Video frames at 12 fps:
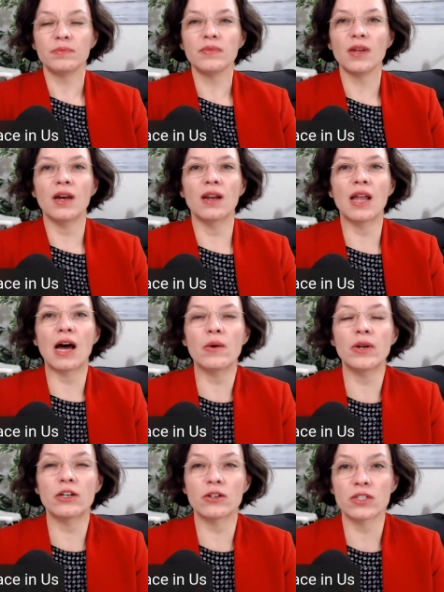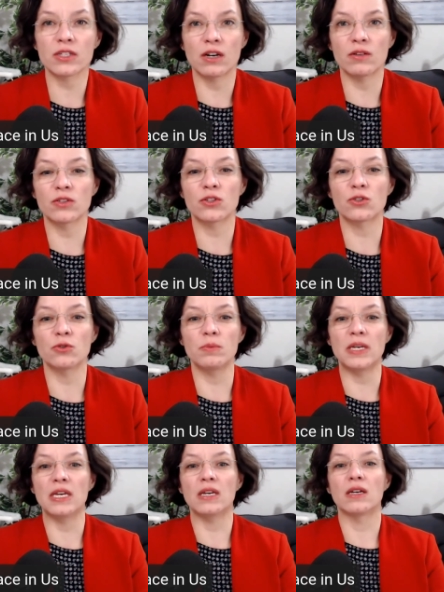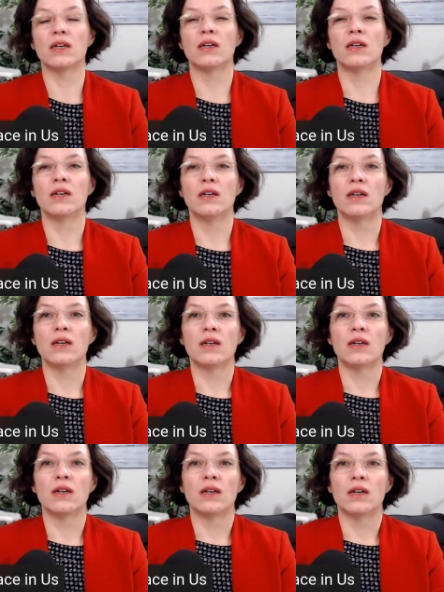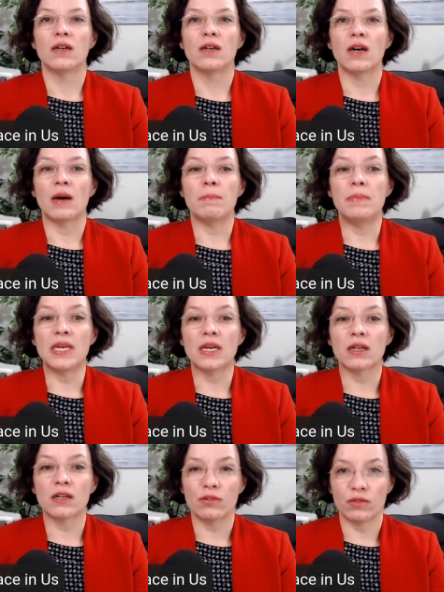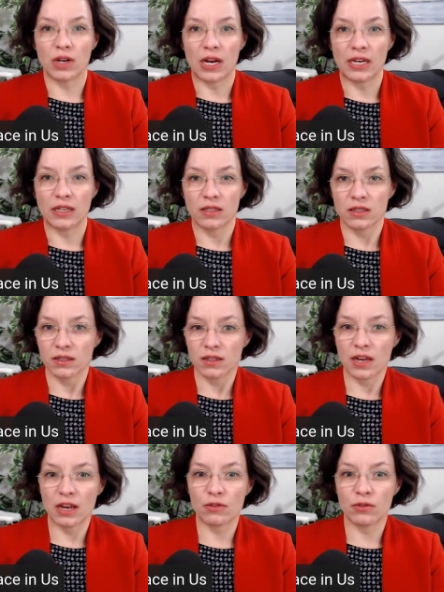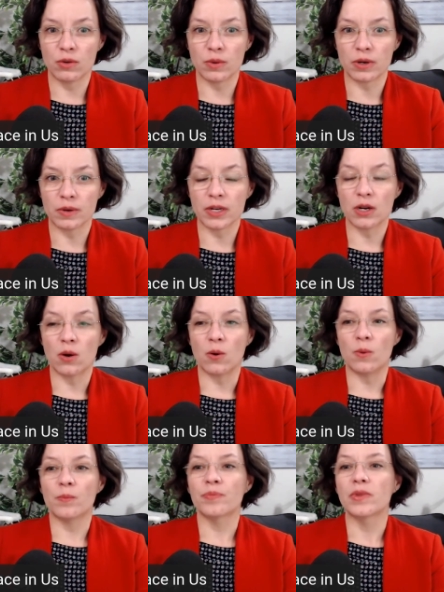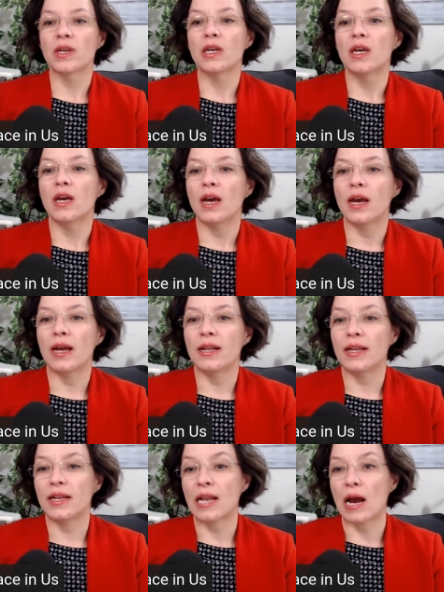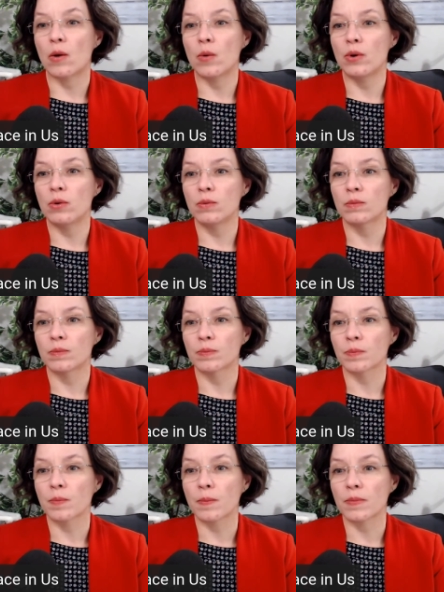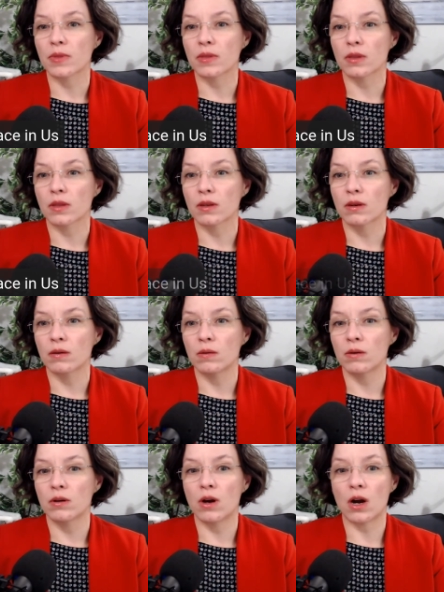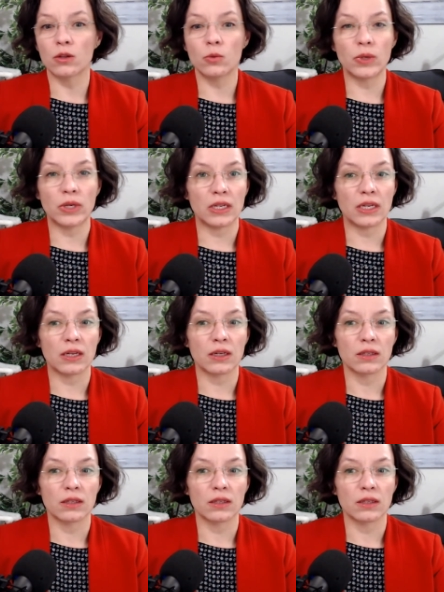allowing ourselves to be a beacon of light everywhere we go. And then I will, God willing,